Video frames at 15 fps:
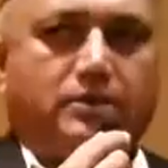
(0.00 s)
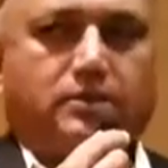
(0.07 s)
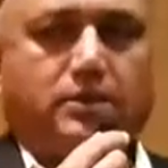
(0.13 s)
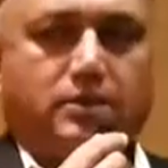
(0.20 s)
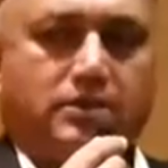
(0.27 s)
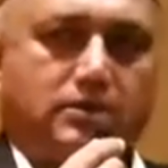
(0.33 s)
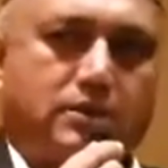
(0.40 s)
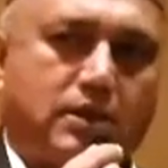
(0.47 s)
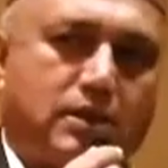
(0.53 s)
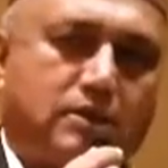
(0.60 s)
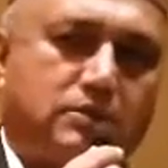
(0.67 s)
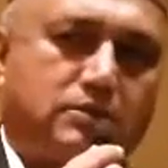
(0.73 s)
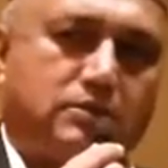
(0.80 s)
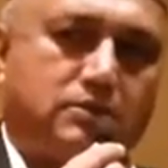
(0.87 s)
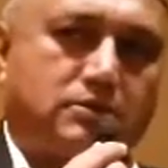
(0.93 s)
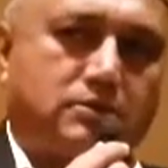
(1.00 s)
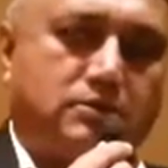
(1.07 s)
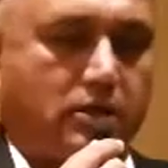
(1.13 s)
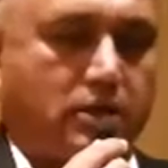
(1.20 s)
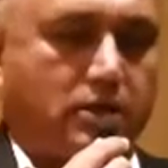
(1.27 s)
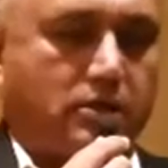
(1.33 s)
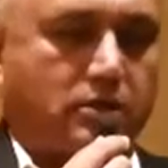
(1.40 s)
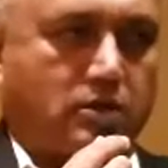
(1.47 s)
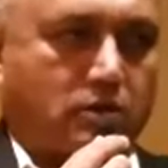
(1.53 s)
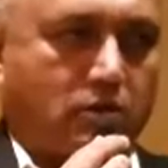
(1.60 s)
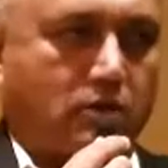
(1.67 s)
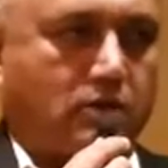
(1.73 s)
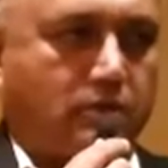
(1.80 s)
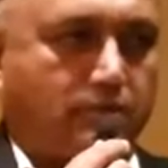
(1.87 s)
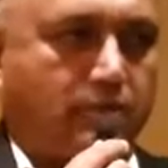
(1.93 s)
think that lesson
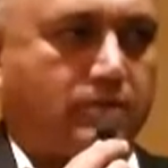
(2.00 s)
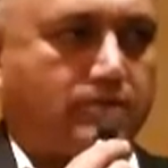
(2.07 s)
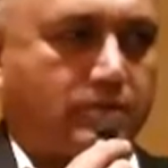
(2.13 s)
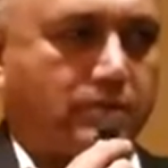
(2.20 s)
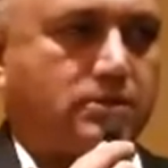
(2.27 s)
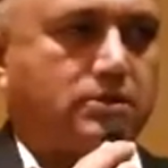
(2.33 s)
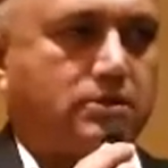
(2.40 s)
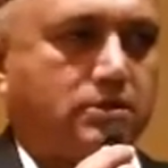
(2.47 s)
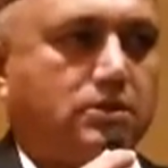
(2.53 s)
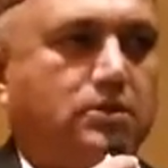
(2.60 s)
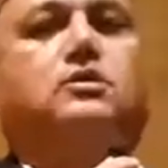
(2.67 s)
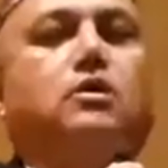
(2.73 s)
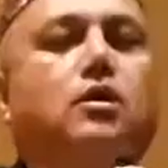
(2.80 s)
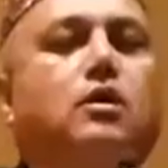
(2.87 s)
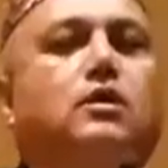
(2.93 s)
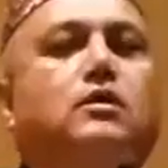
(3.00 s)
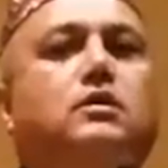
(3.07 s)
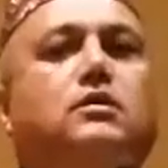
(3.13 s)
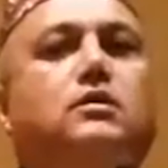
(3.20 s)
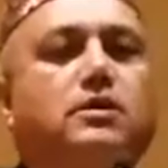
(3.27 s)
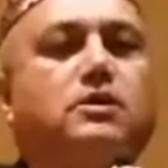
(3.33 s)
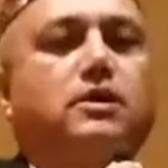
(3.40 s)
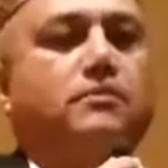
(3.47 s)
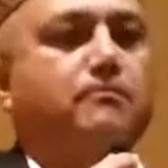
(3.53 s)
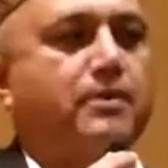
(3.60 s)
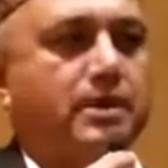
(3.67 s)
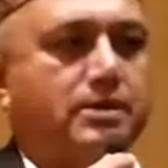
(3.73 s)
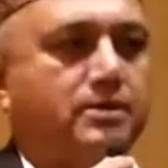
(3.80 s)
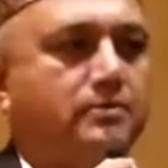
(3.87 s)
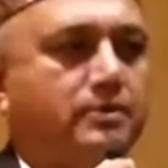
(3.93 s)
learned from this third Asia
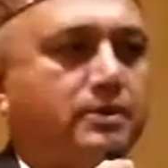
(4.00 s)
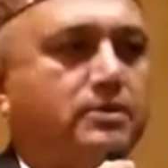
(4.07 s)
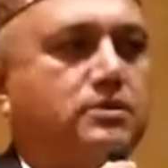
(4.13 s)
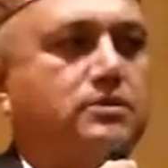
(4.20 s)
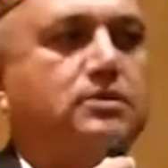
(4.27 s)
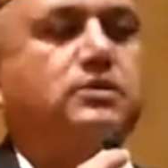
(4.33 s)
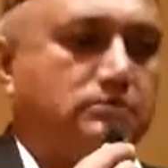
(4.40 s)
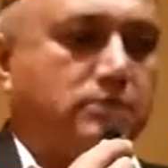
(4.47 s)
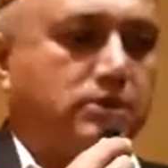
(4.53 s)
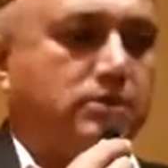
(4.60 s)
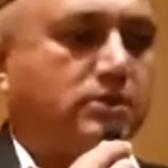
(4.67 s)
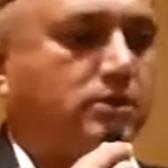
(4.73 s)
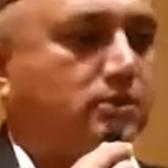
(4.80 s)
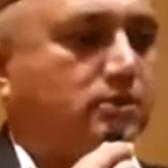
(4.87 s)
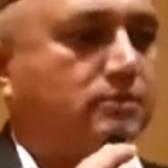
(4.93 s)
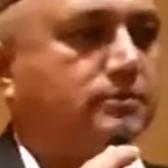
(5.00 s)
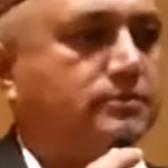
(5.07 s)
Pacific meeting,